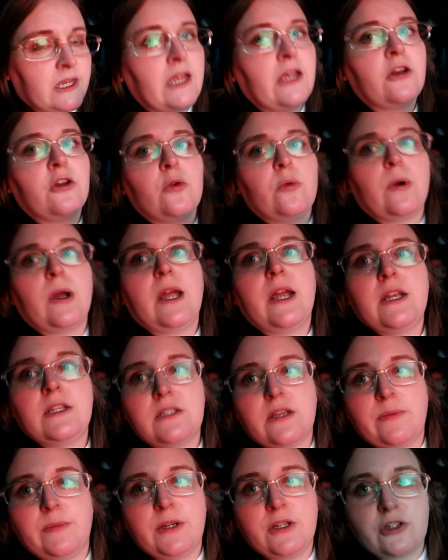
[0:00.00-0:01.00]
candle
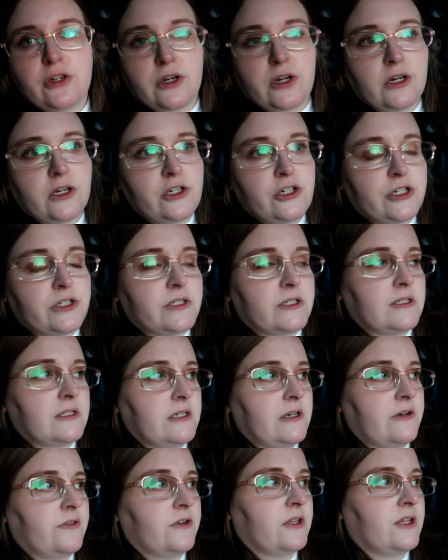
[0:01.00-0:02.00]
wise I made sure I got a chance to
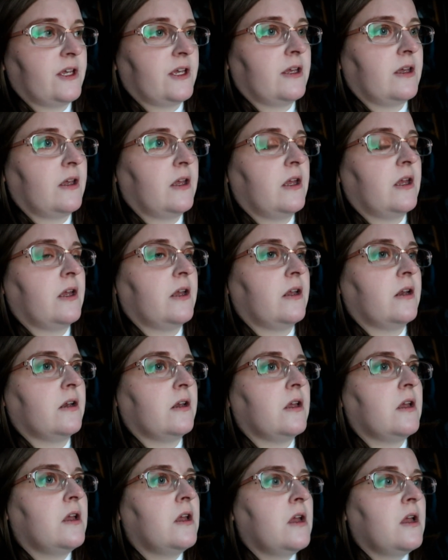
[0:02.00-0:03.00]
see everything
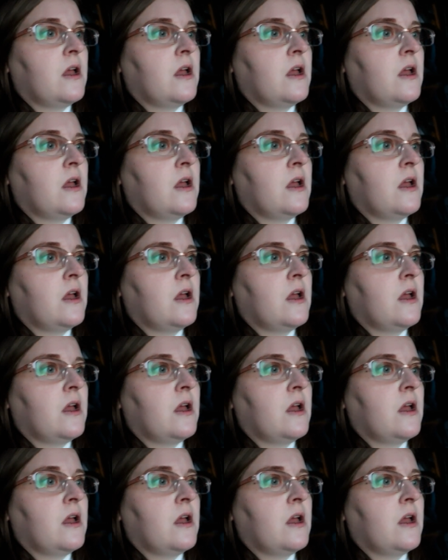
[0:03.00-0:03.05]
and